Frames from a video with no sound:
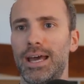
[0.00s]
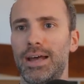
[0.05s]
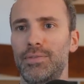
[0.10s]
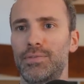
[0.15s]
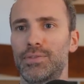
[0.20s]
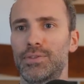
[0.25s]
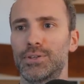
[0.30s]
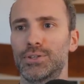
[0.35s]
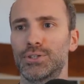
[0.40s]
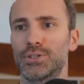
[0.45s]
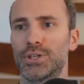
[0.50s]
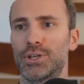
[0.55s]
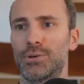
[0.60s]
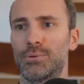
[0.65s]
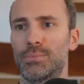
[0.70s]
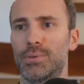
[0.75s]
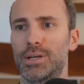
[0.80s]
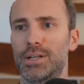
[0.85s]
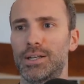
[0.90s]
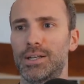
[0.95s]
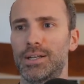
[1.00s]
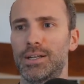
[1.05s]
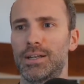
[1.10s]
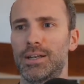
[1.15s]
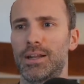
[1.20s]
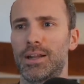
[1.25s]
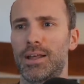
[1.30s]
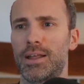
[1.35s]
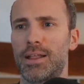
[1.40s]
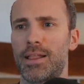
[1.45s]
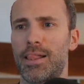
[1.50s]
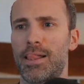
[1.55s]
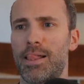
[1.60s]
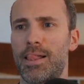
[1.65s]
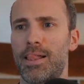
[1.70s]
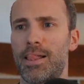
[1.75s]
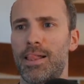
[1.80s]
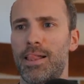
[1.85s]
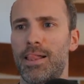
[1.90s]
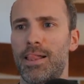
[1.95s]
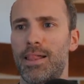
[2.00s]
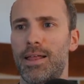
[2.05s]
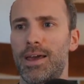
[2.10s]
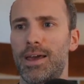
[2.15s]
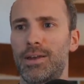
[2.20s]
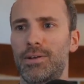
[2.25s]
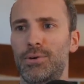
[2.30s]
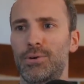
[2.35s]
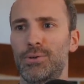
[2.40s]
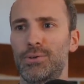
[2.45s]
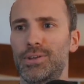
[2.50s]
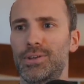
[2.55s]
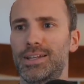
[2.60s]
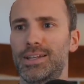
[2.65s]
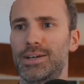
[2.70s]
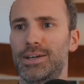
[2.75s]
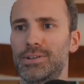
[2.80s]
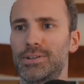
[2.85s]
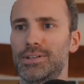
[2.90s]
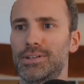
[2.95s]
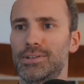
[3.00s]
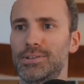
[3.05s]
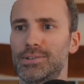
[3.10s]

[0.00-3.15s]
at the shutter button and hold it down